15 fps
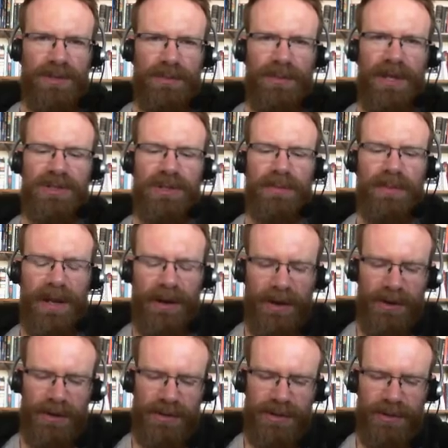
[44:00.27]
being
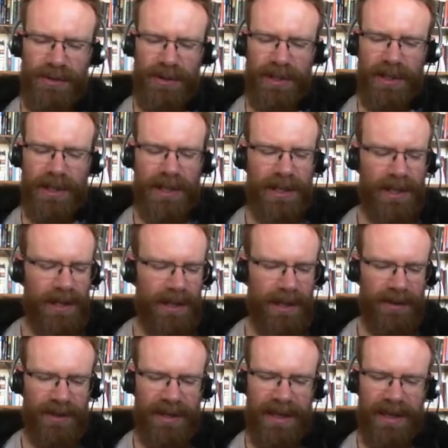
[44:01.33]
superior to the uh,
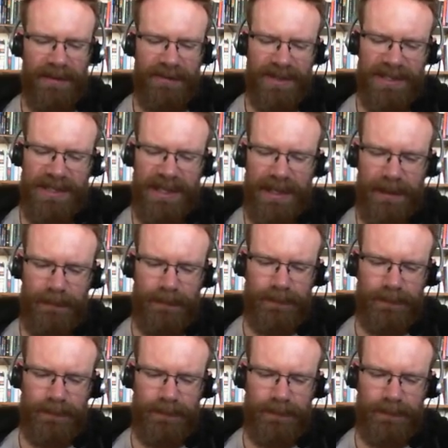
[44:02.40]
the king of the city.